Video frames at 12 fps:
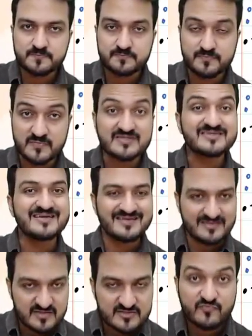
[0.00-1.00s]
Yes,
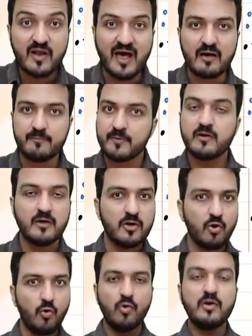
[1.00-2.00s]
this will happen
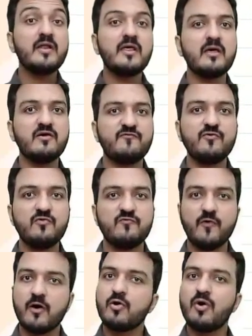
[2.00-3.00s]
only if you
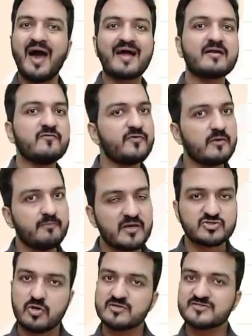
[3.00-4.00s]
follow activity
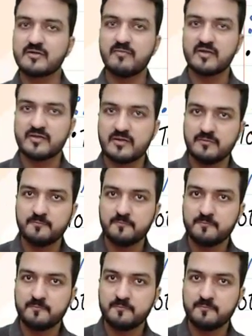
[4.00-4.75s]
based costing method.